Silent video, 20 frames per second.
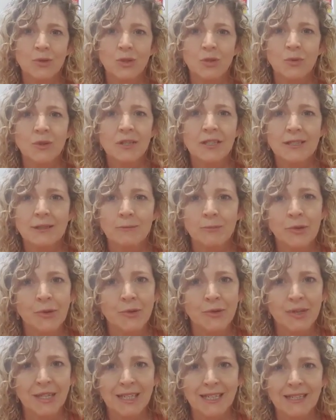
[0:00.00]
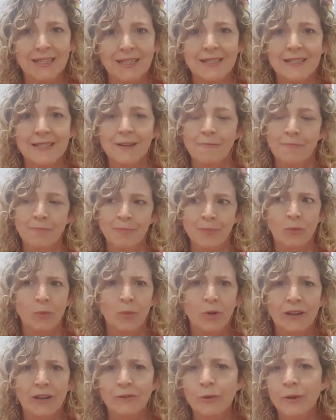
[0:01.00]
to experience
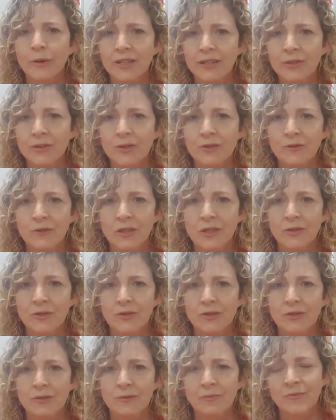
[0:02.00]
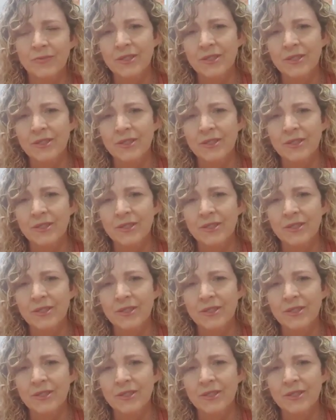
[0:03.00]
what everyone else feels?